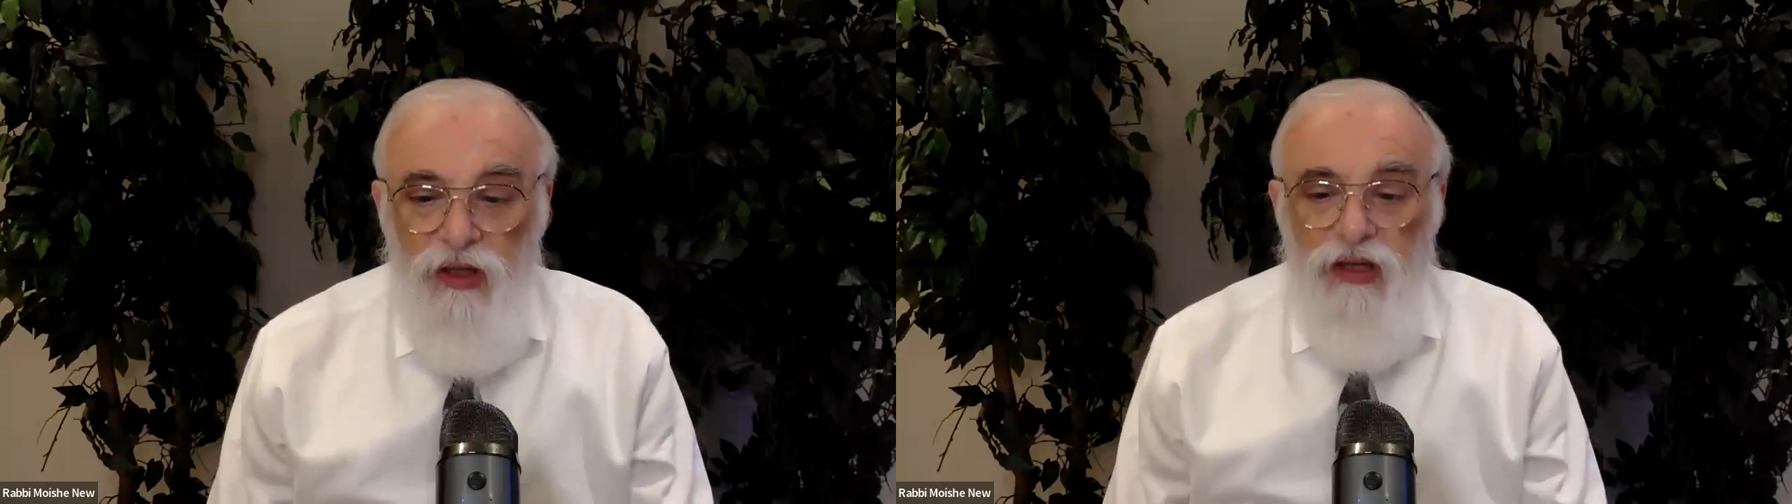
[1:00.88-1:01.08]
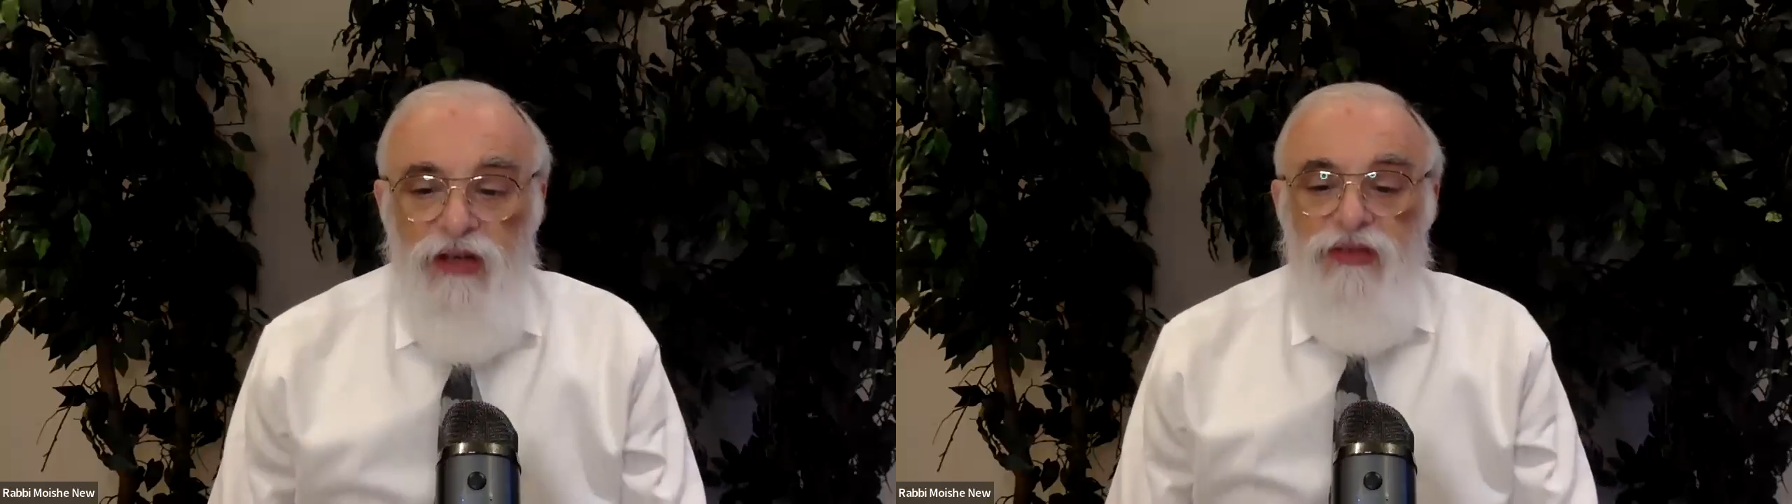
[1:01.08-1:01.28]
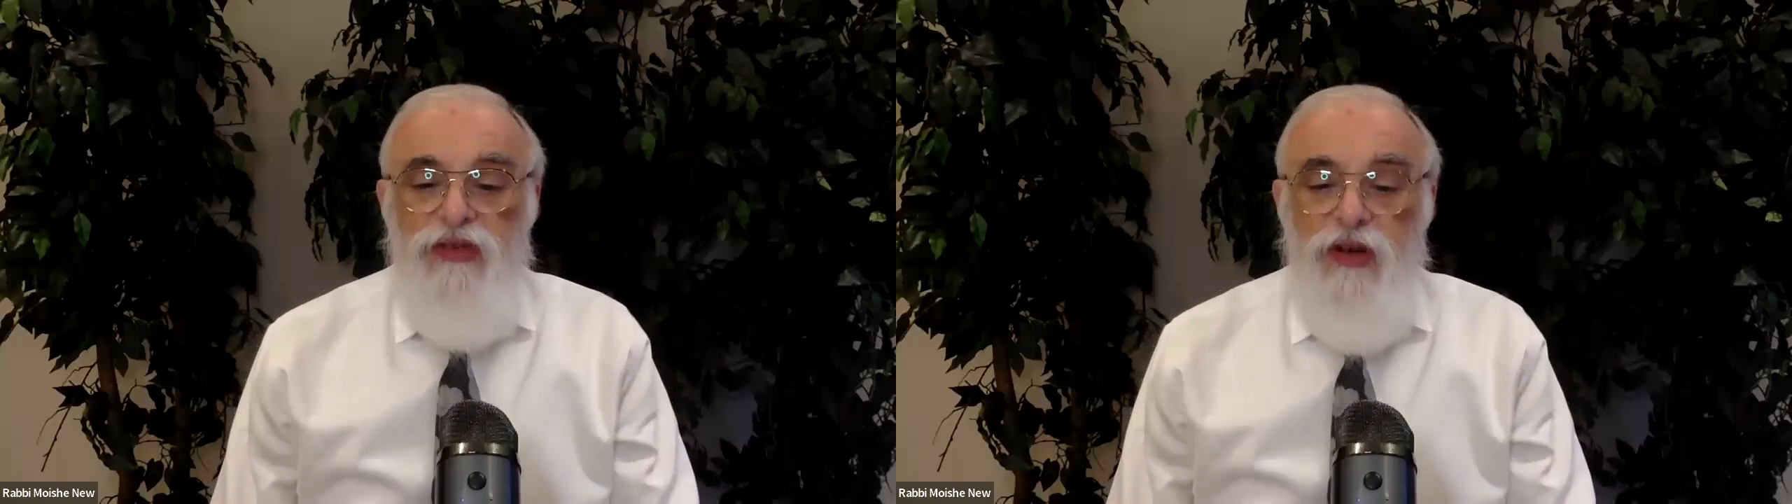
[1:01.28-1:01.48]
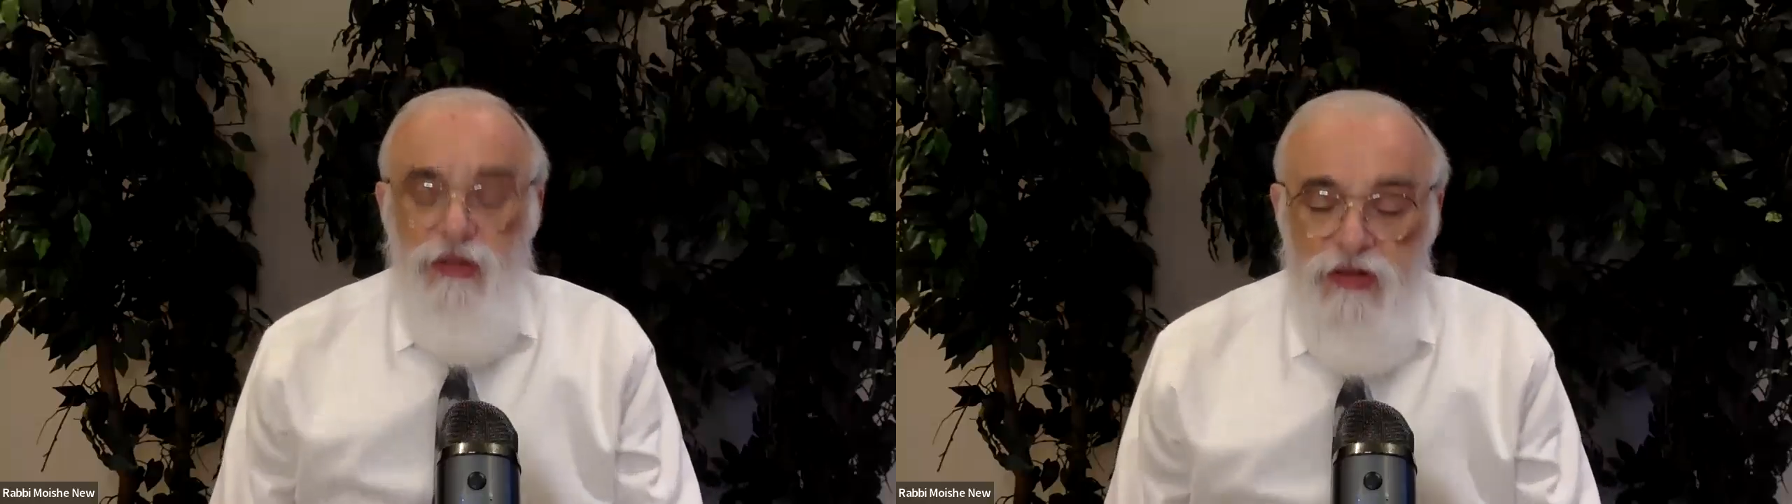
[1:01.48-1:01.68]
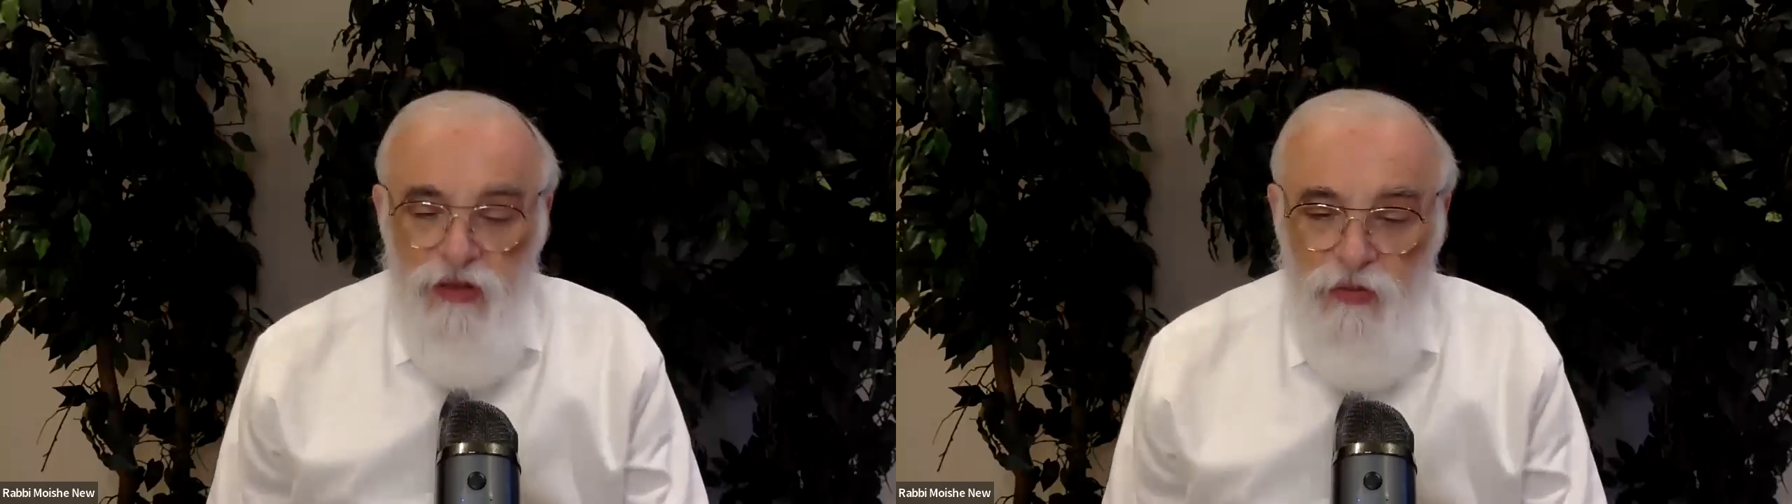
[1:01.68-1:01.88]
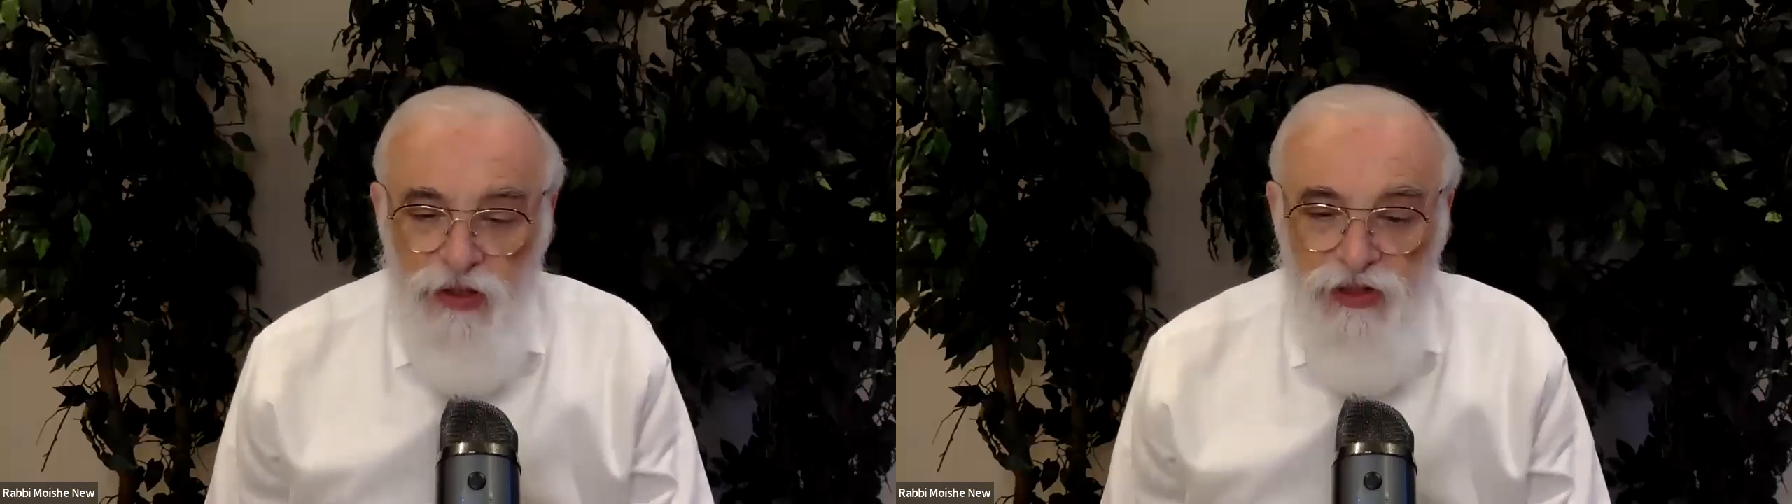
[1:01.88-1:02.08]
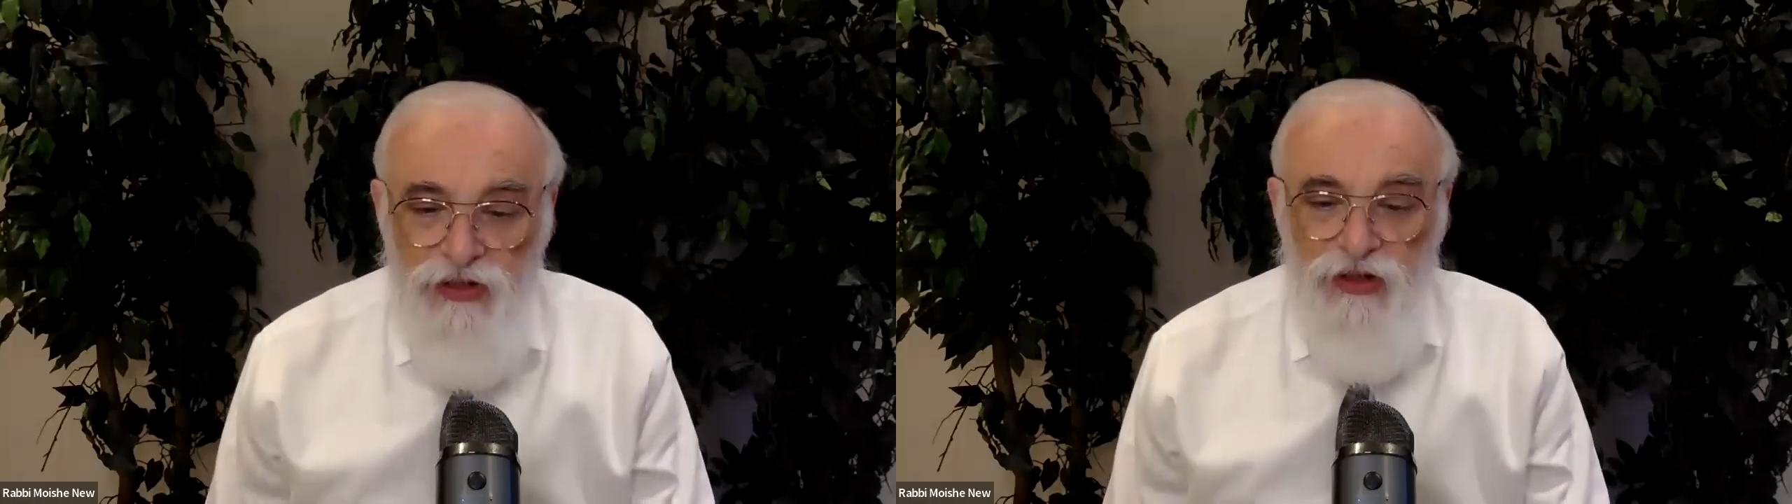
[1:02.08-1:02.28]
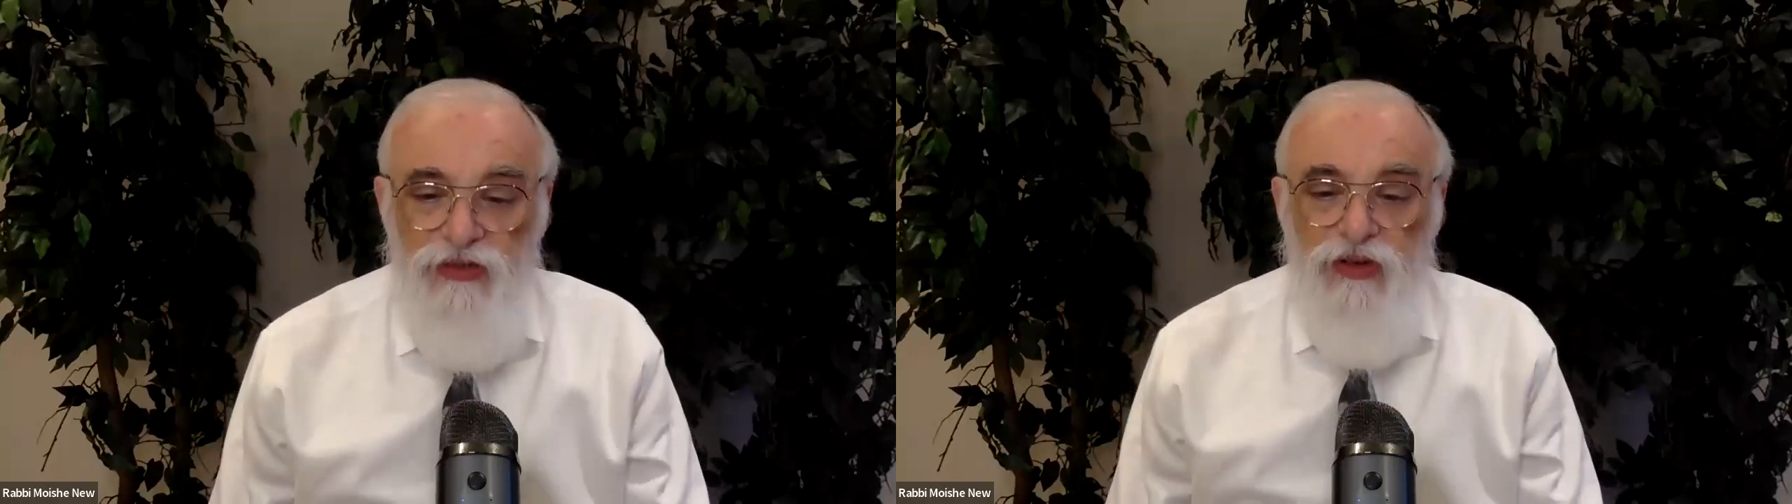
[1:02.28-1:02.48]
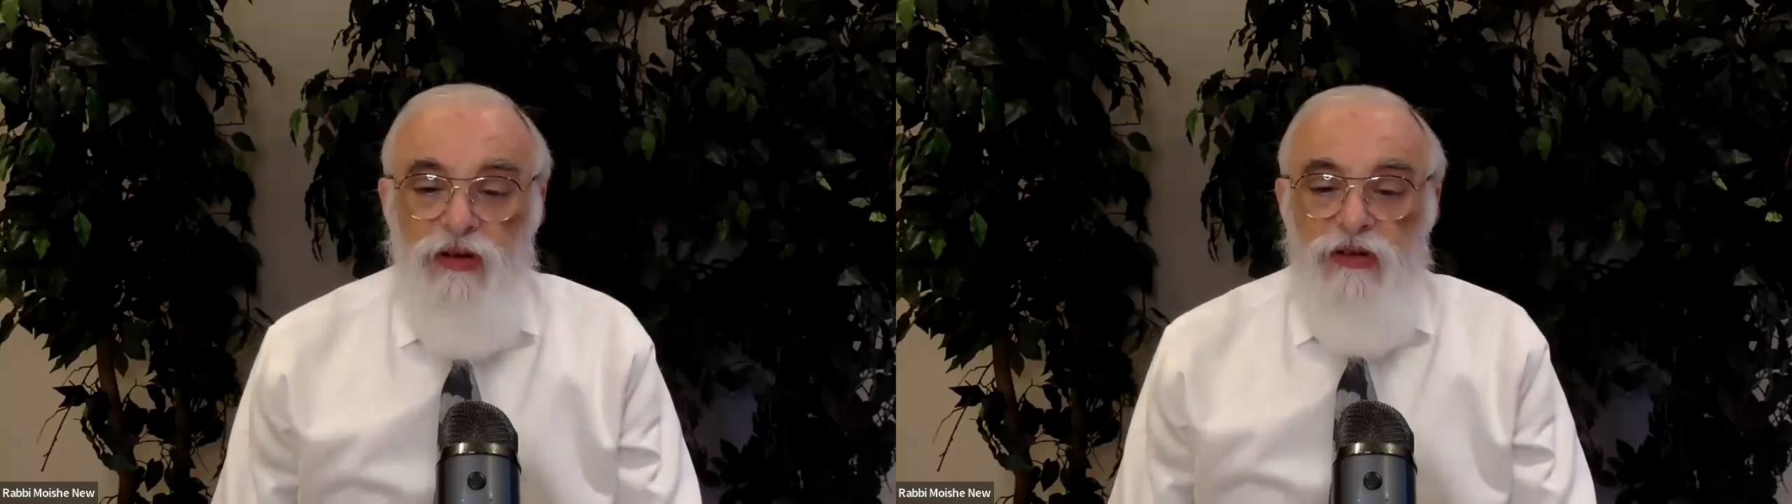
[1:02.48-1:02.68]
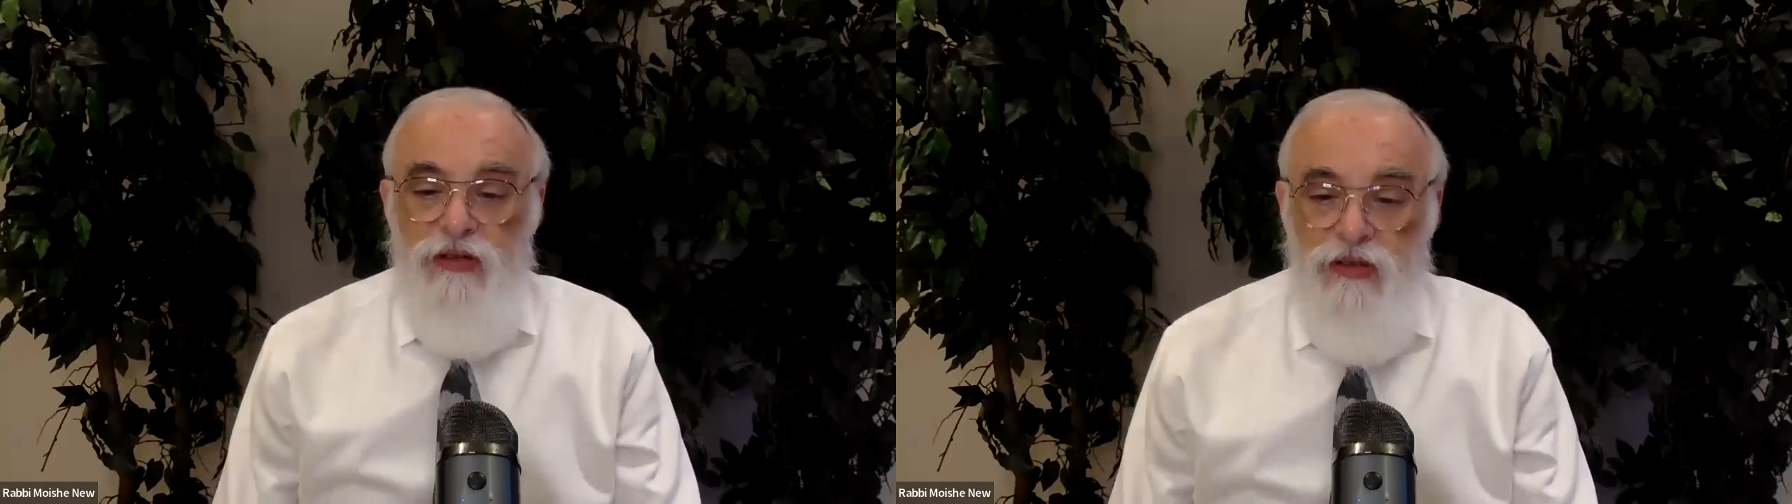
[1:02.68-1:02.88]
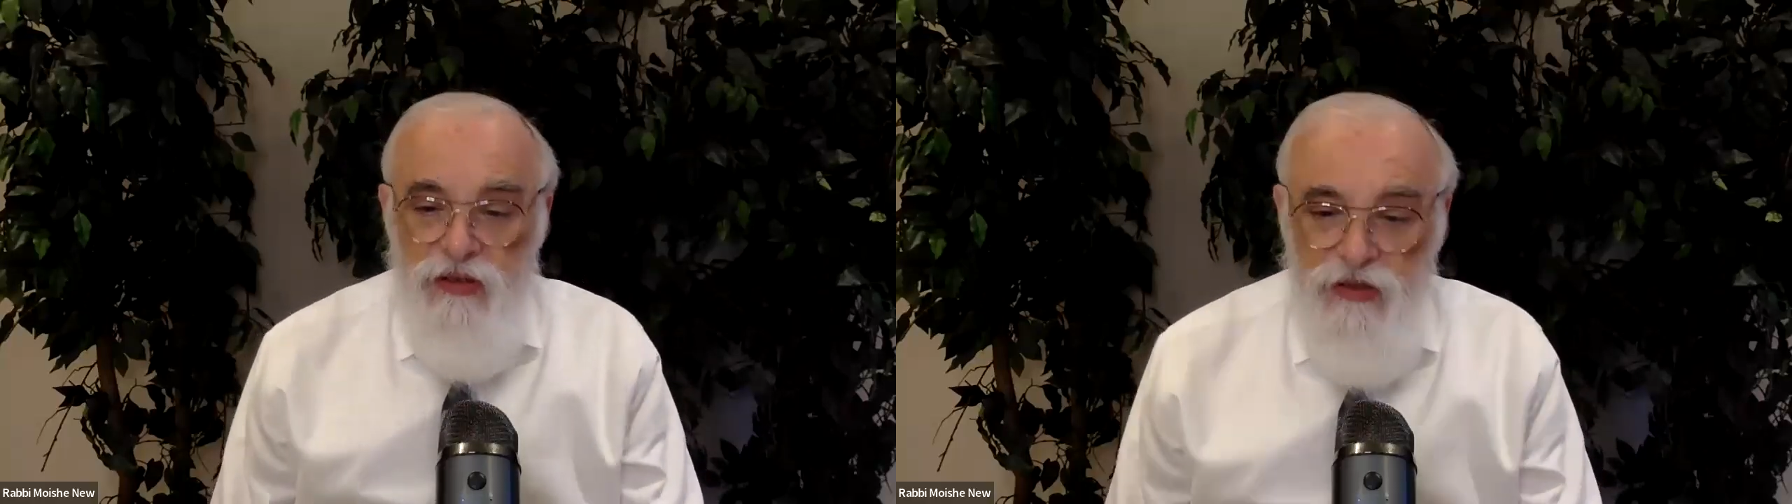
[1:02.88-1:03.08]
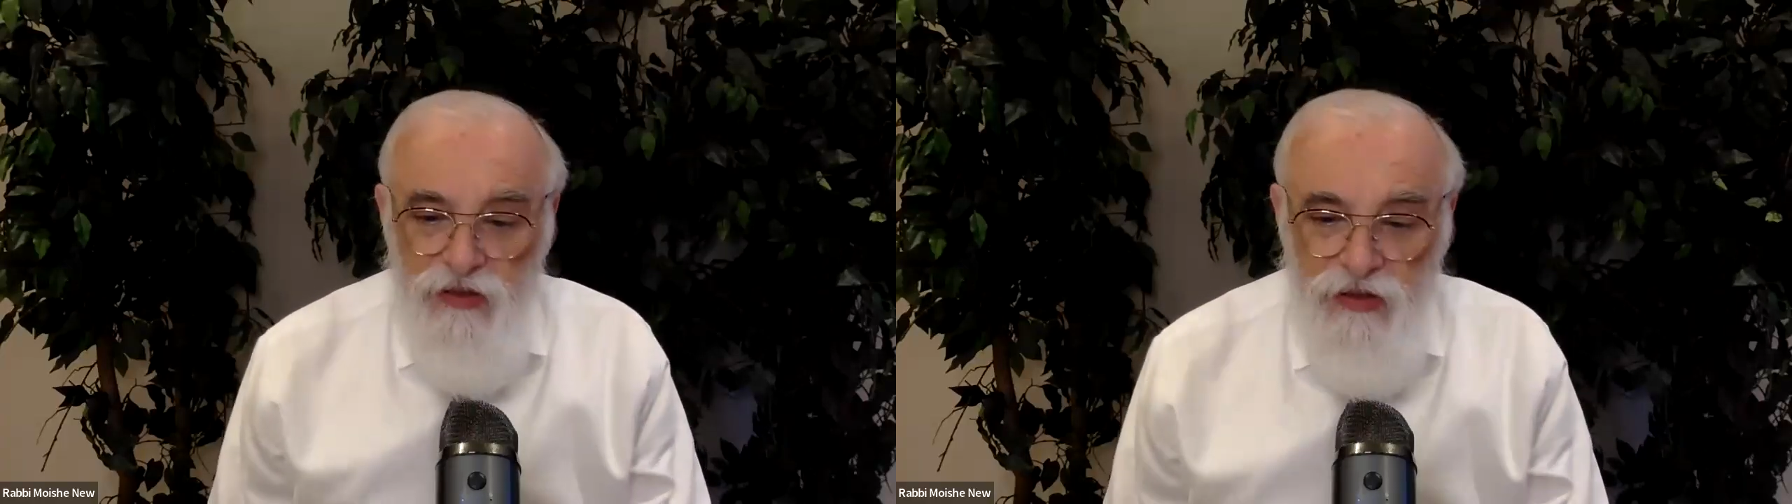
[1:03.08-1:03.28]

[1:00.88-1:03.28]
It evokes, the picture evokes